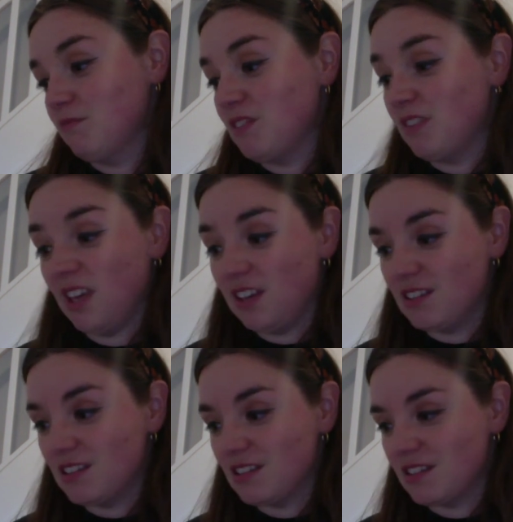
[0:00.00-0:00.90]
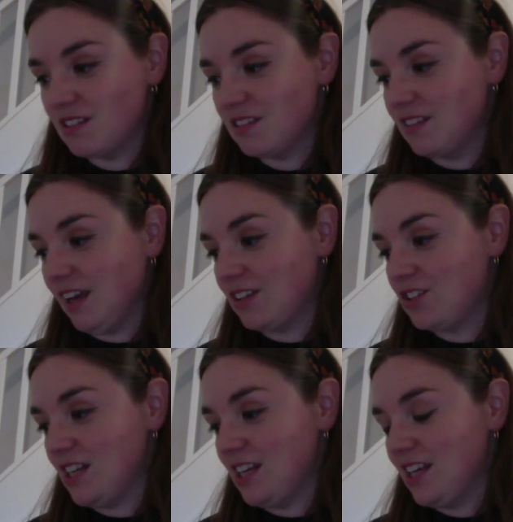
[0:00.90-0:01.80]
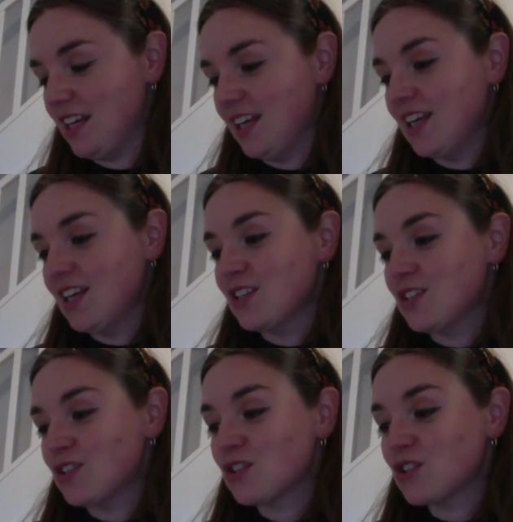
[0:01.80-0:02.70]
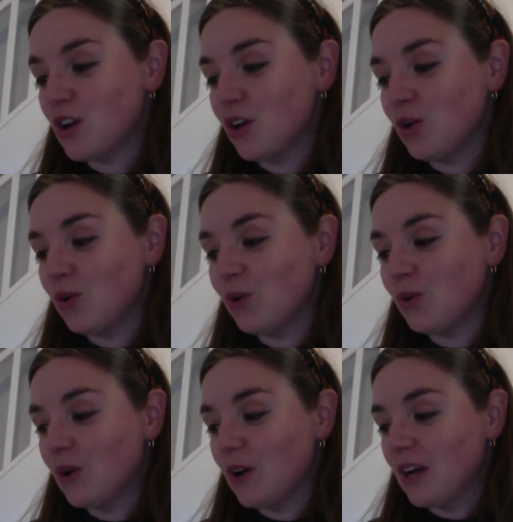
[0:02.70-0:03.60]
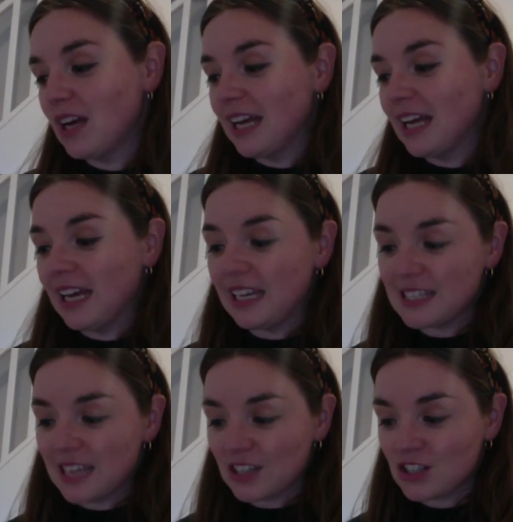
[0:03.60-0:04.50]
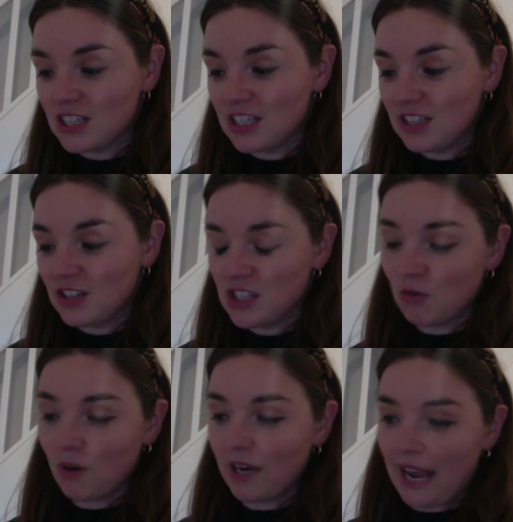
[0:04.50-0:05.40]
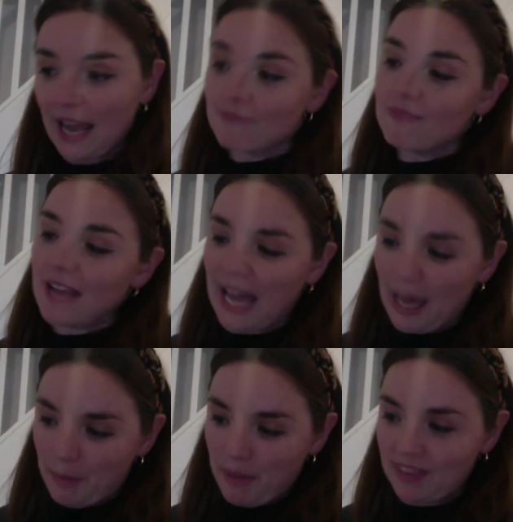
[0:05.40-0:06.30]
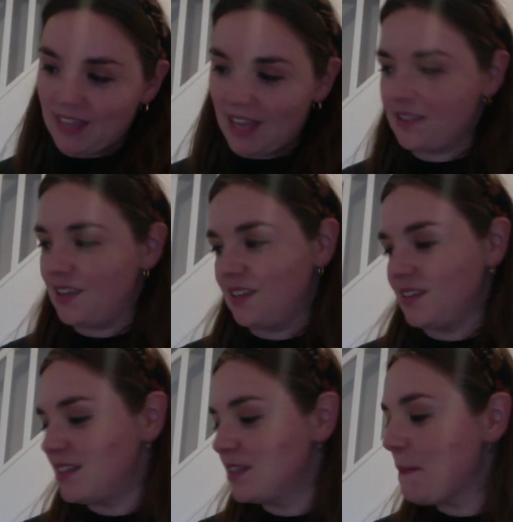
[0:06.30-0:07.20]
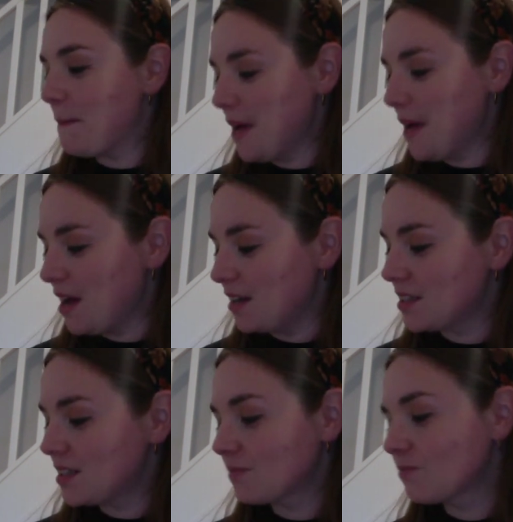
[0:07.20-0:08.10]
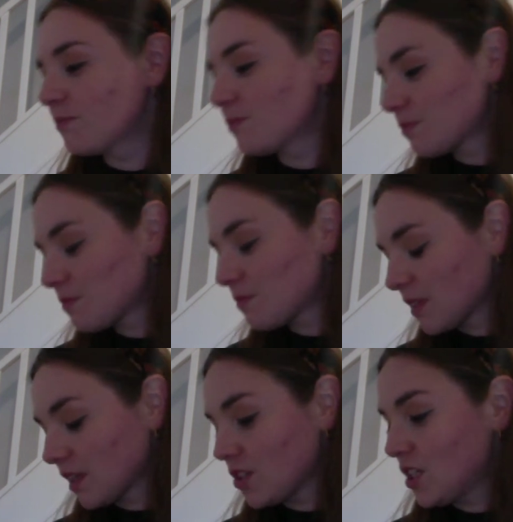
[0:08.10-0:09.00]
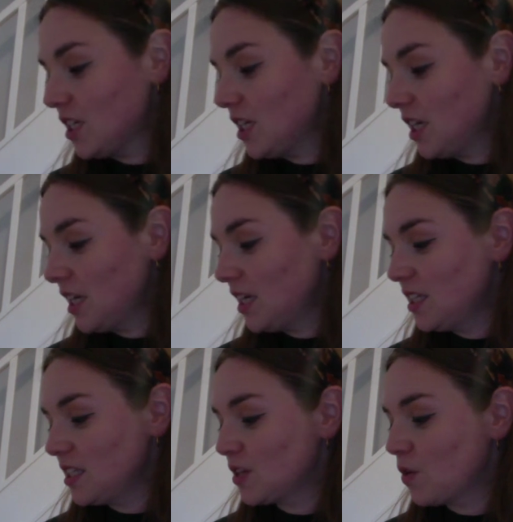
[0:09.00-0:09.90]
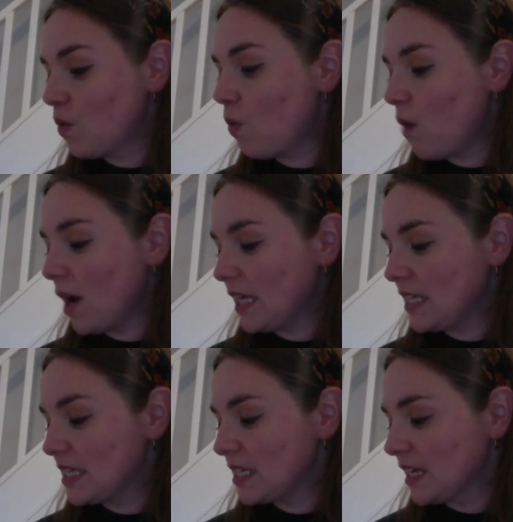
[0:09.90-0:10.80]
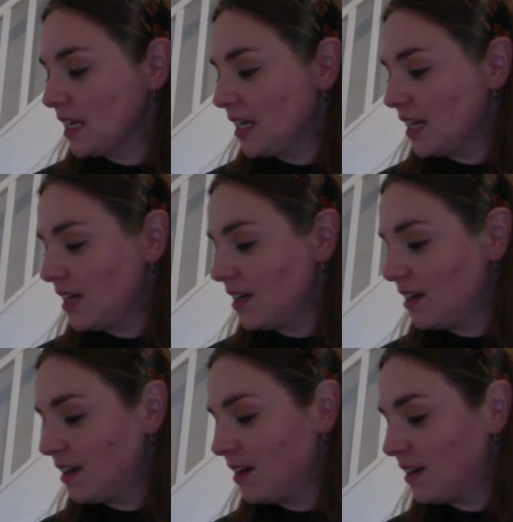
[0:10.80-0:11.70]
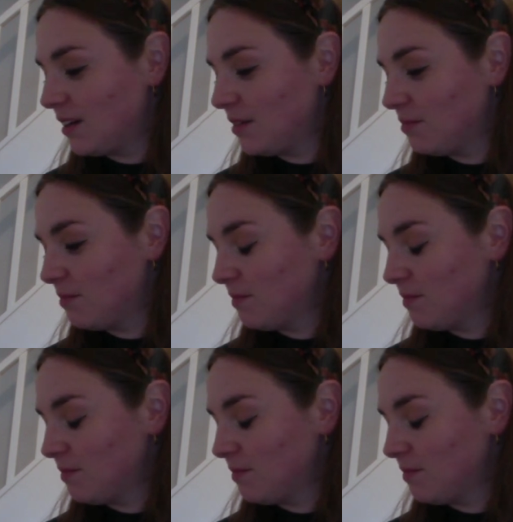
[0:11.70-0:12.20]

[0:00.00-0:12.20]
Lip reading: things actually. So it's actually, she's quite happy in that sense, but she is quite but